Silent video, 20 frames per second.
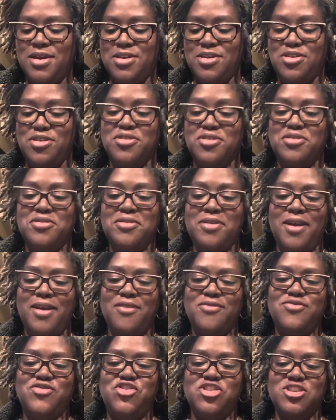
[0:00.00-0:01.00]
You
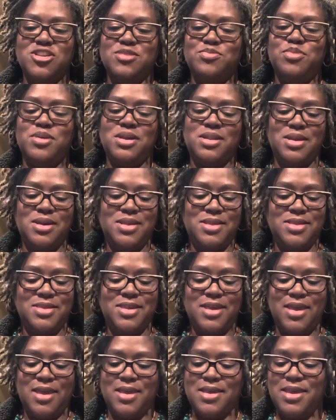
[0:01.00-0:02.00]
have just been in
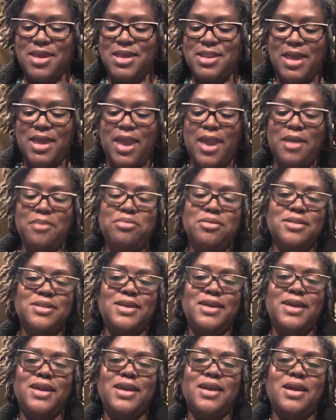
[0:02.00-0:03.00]
the
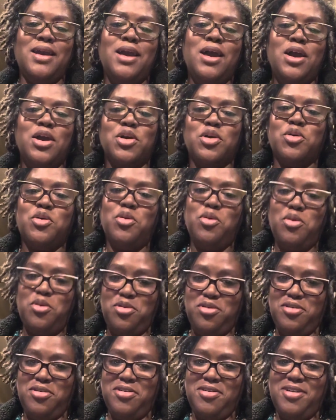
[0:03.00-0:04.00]
enabling
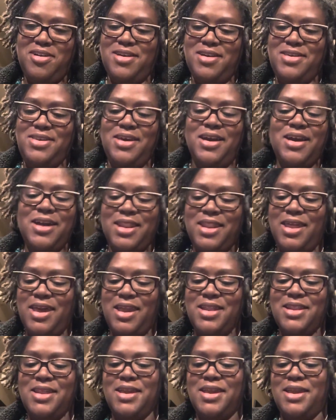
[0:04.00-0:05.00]
corner, young
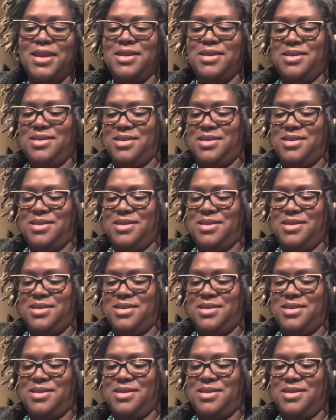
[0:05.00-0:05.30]
lady,